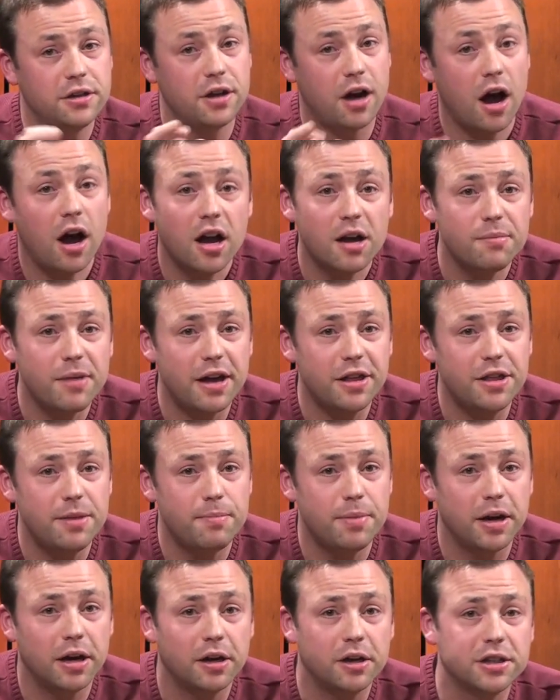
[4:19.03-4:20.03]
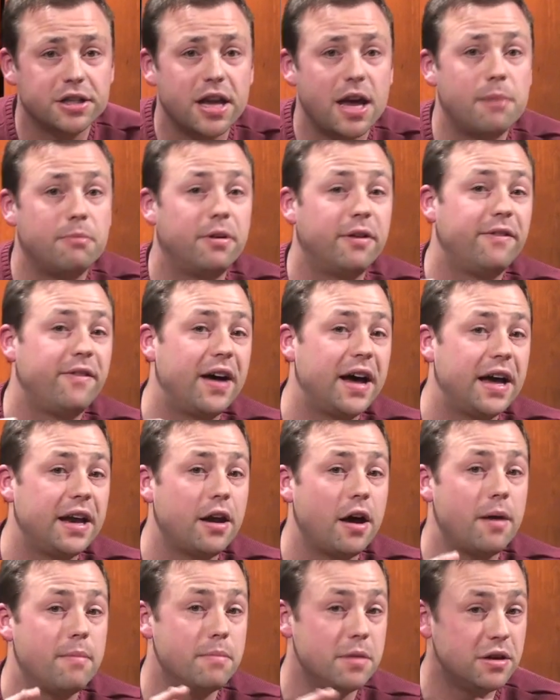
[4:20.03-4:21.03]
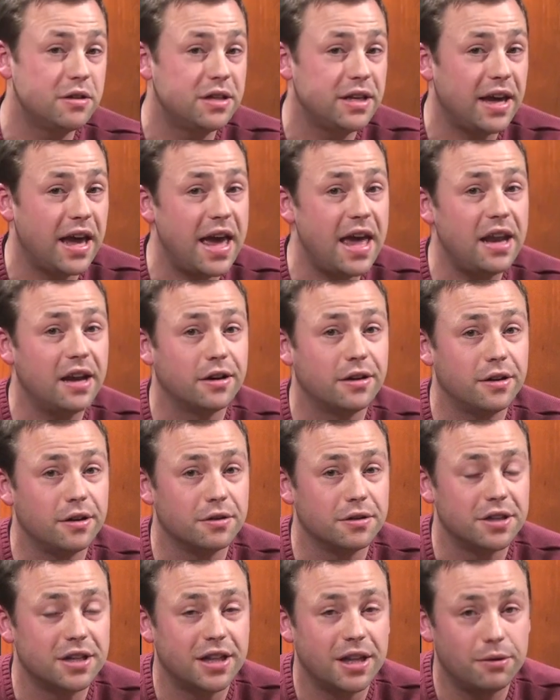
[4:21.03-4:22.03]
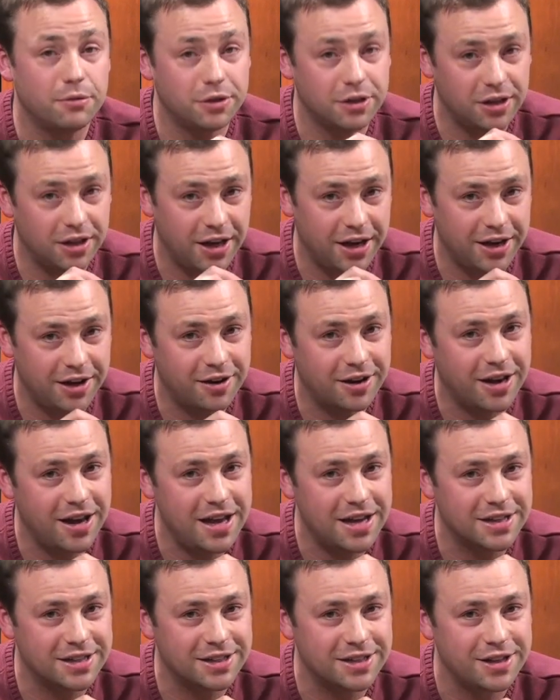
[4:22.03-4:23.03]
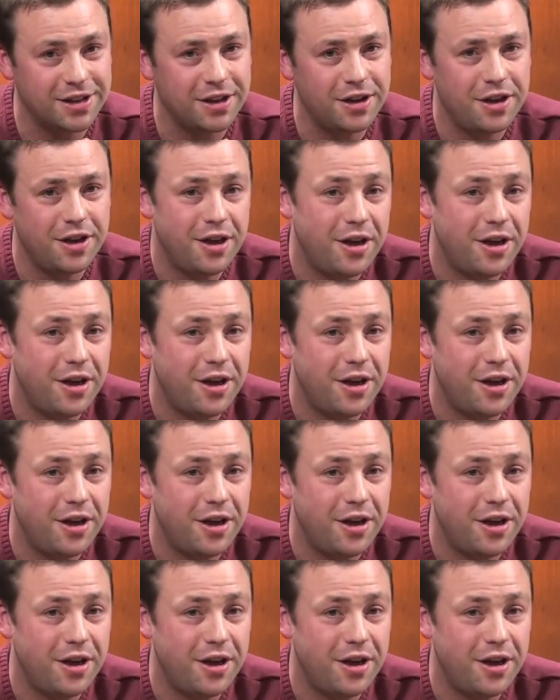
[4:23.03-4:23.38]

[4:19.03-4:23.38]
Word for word: talk about the beers, and provide amusing anecdotes that will delight your guests.